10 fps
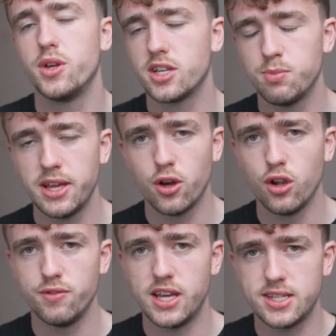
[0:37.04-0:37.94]
to explain
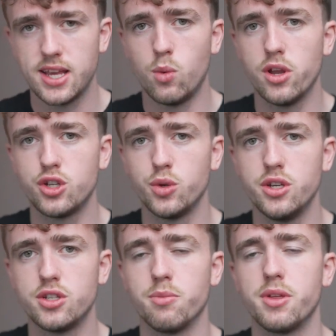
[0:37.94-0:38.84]
all of this, I want to show
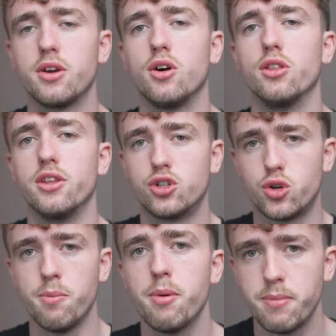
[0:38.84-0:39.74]
you something called the
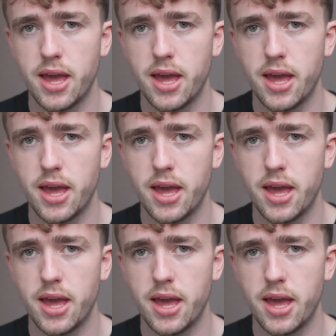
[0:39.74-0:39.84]
Trump